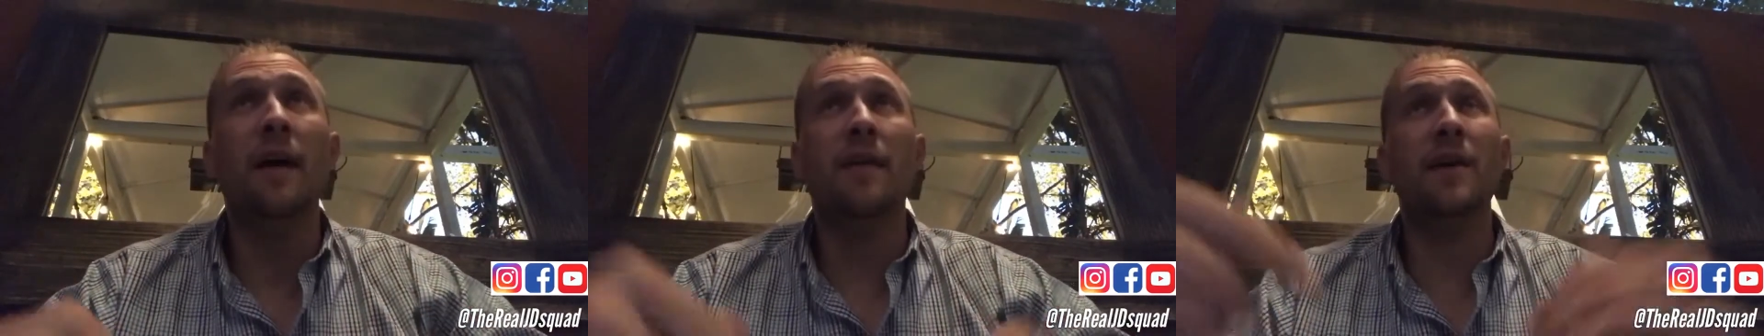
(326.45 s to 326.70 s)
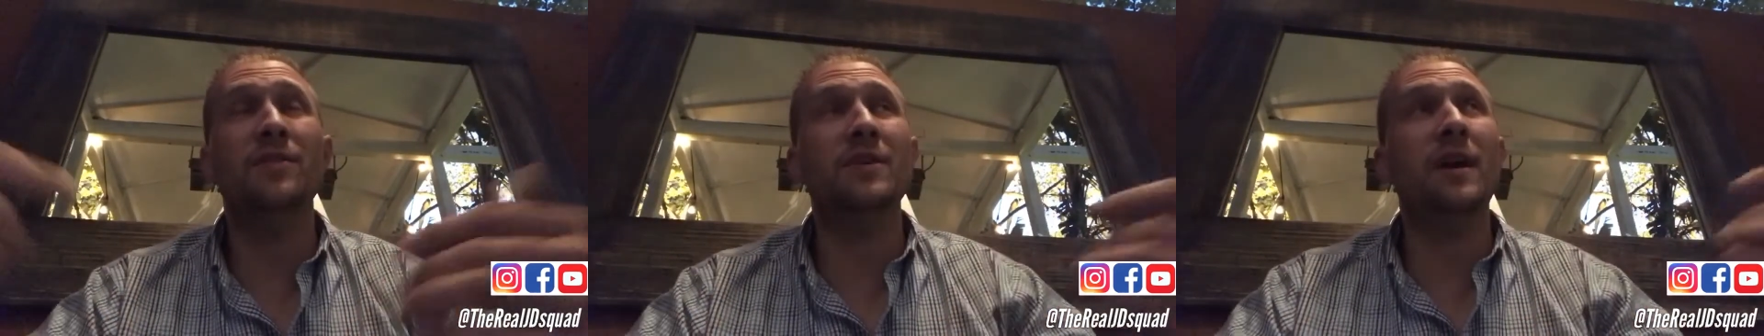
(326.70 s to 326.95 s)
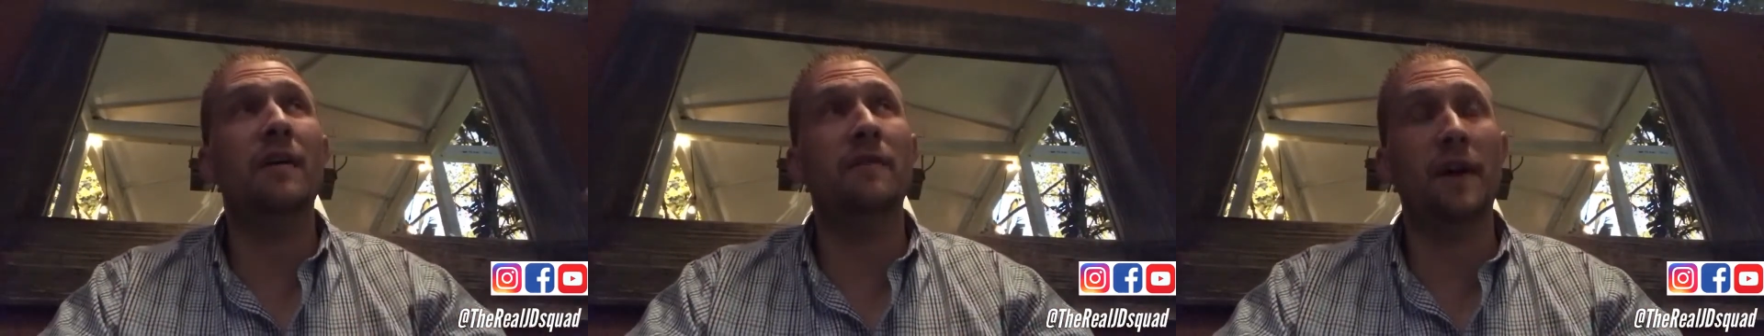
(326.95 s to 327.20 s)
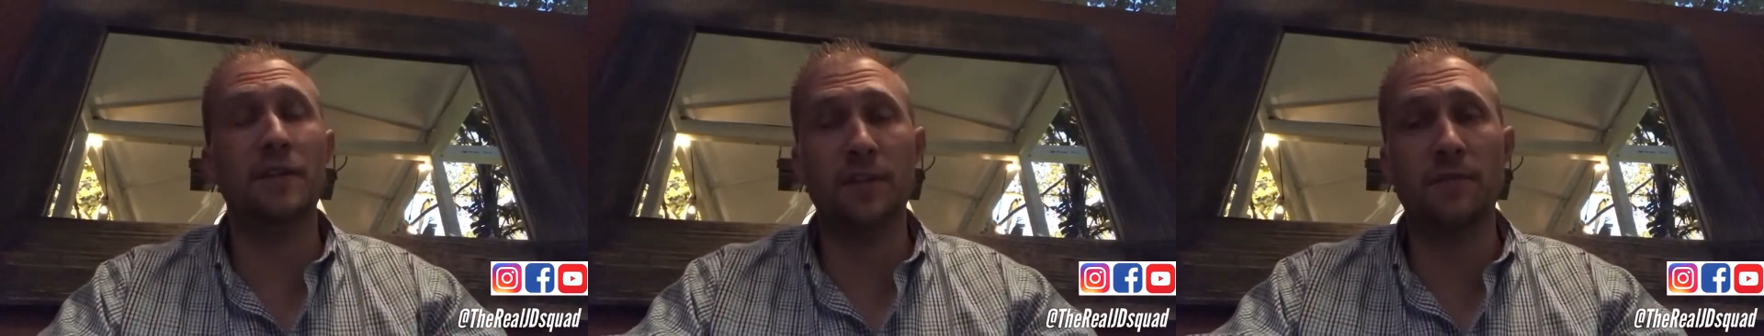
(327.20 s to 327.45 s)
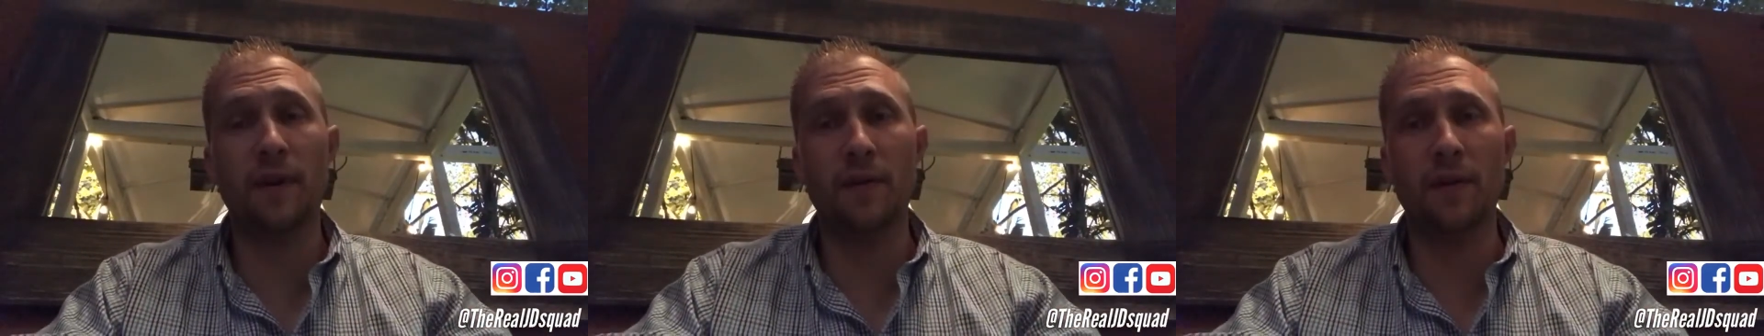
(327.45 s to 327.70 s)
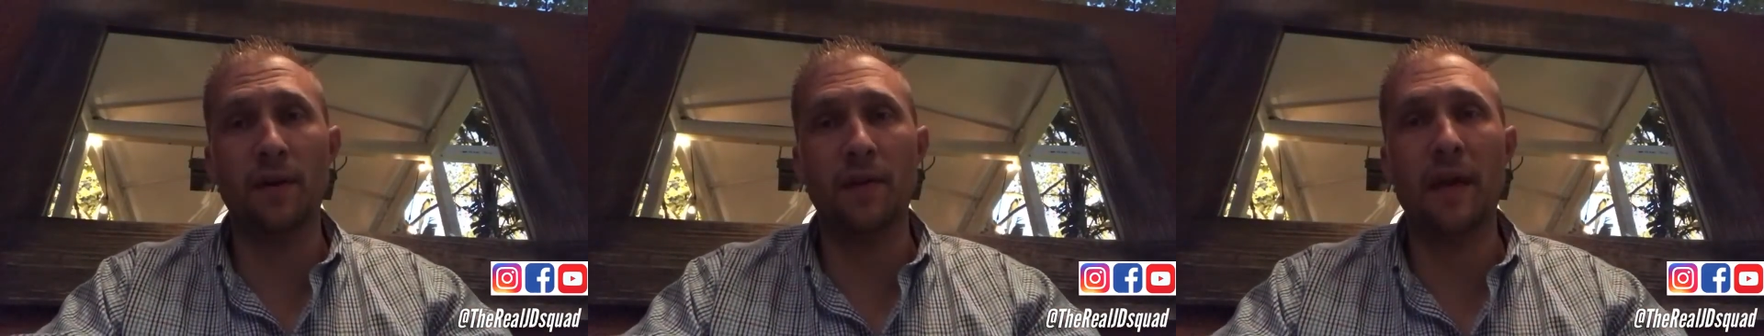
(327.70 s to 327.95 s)
They also have, I just
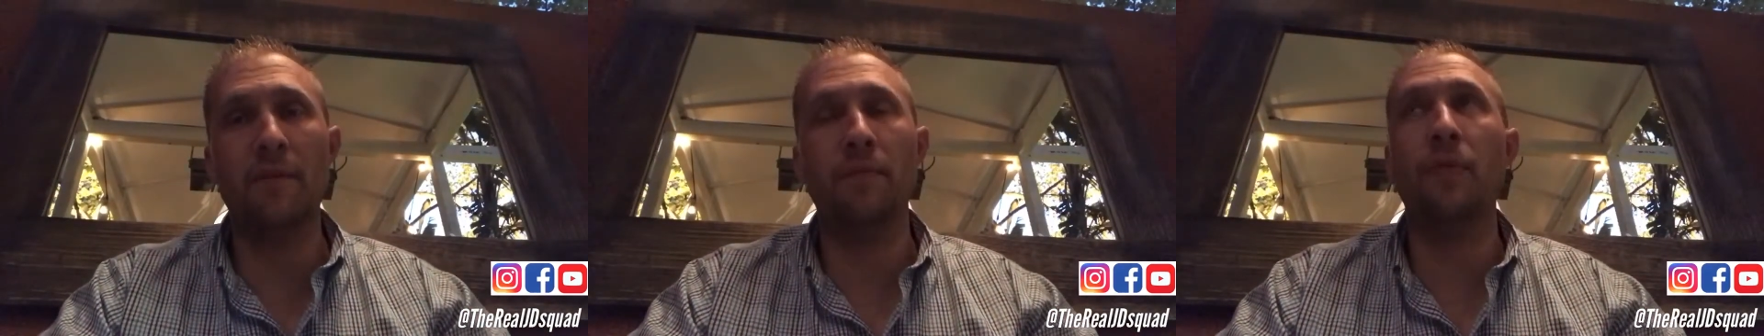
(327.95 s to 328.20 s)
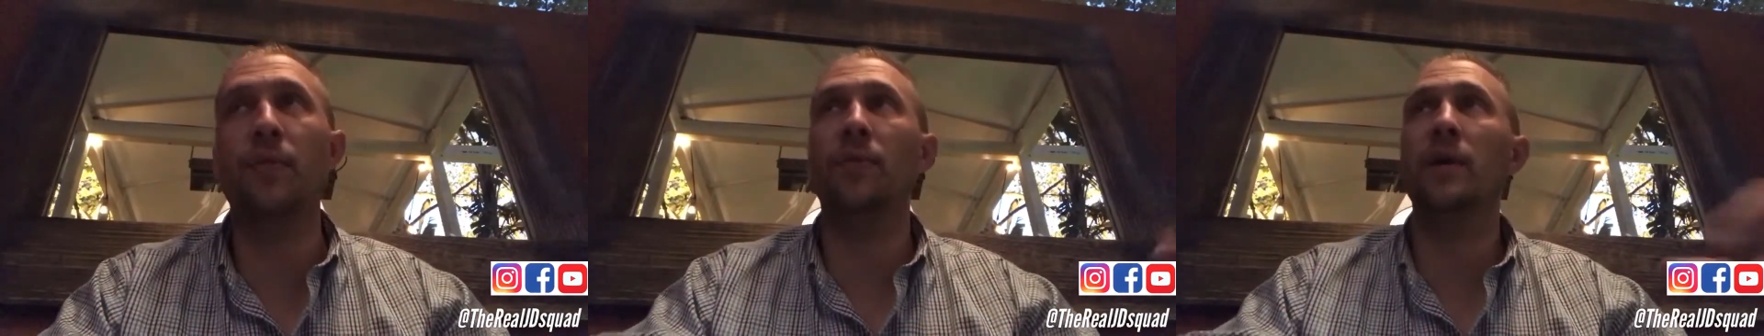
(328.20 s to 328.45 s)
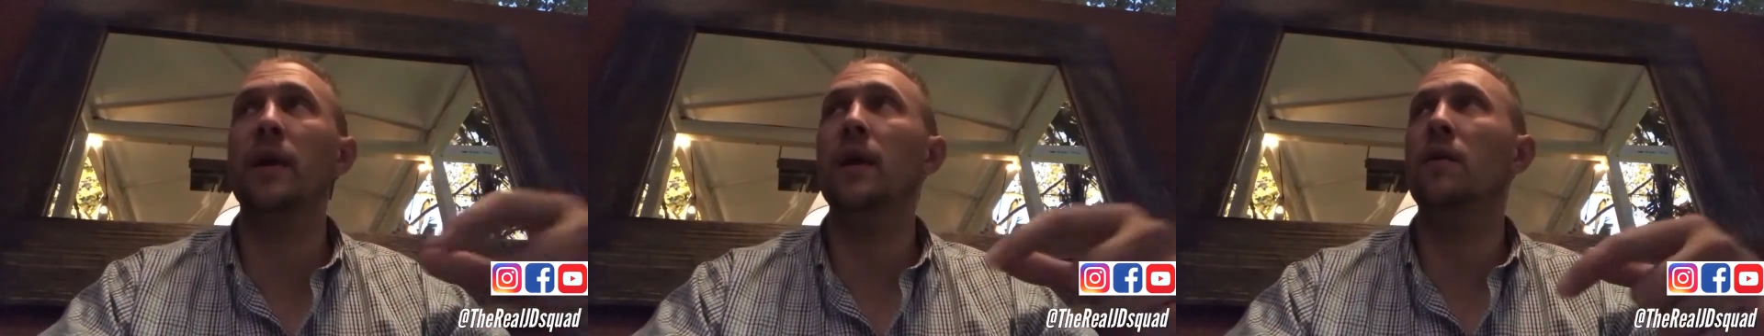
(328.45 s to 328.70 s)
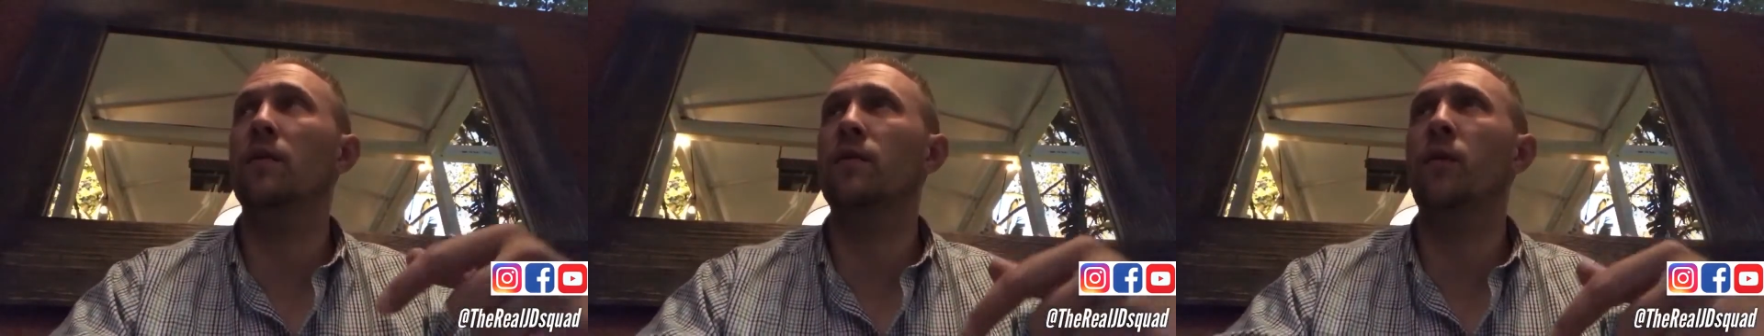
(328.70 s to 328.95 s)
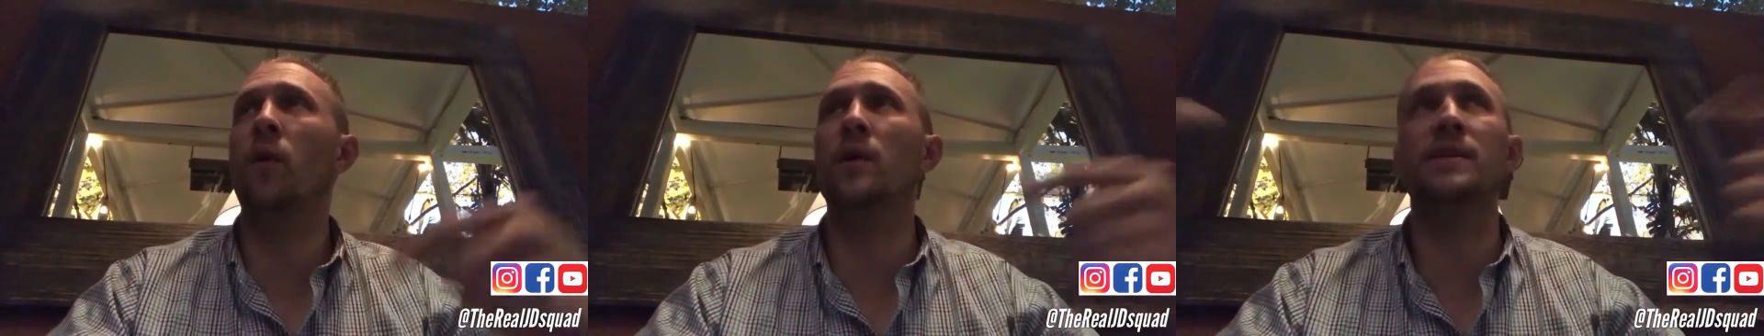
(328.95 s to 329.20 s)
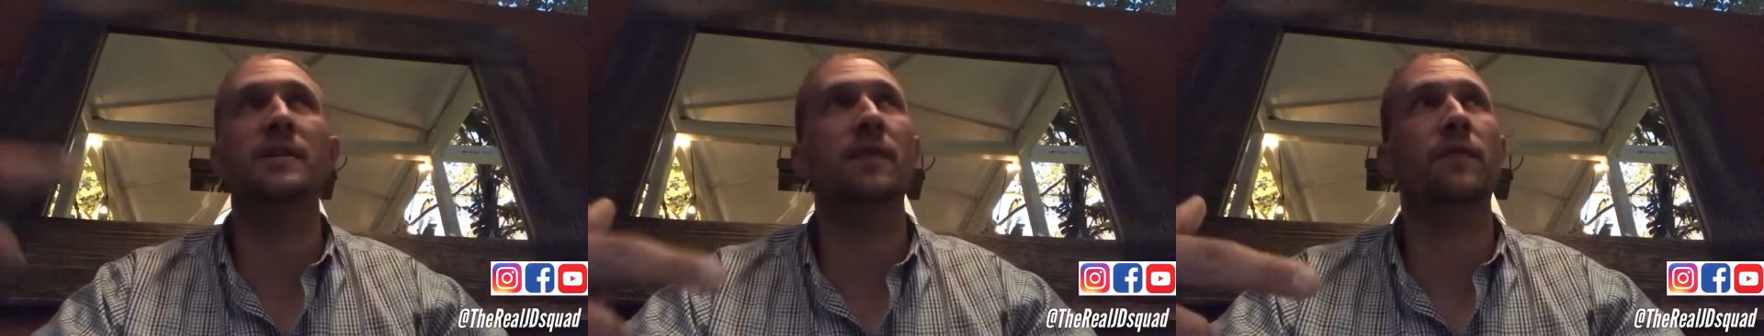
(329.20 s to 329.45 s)
found out, they have 3 or 4
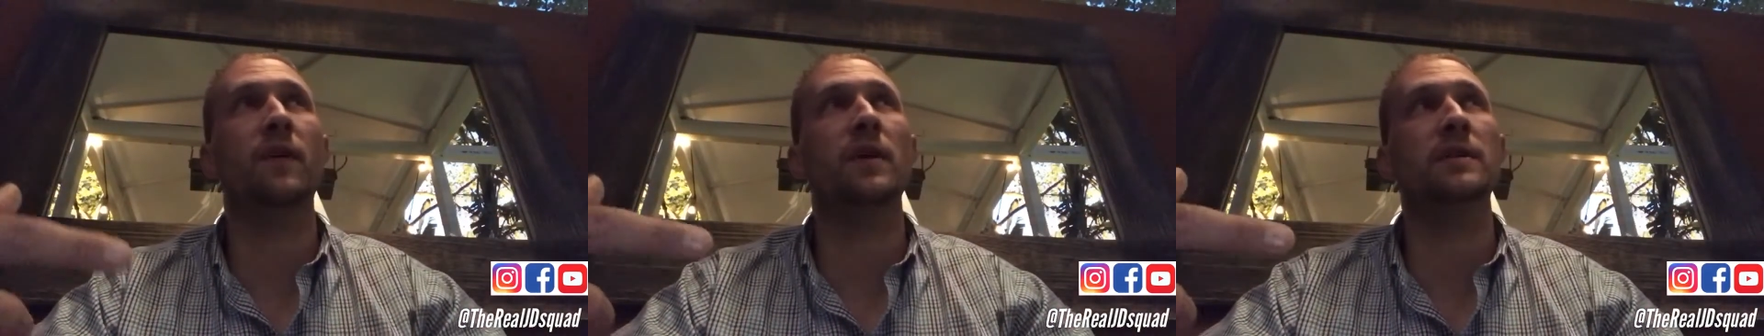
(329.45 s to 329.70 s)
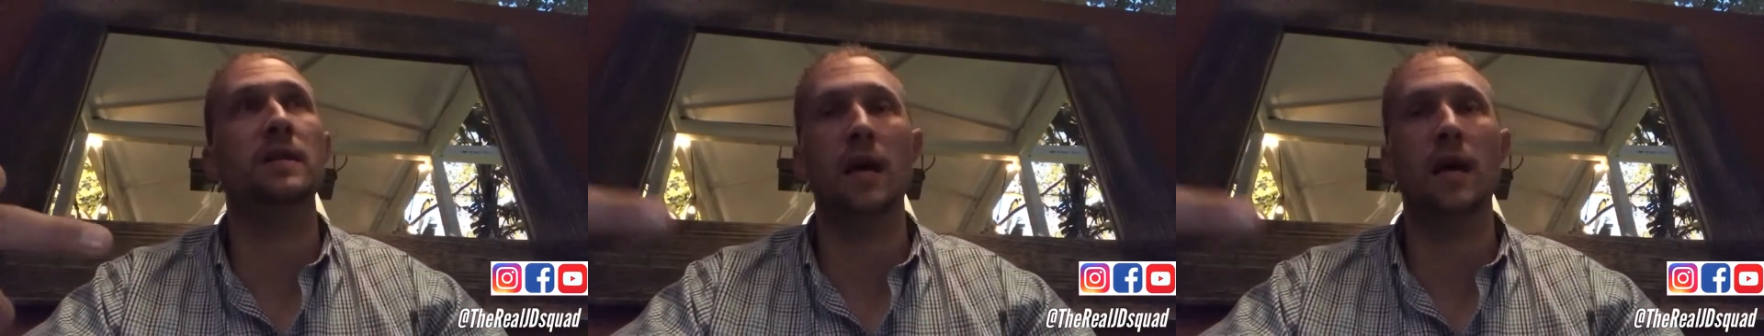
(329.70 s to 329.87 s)
different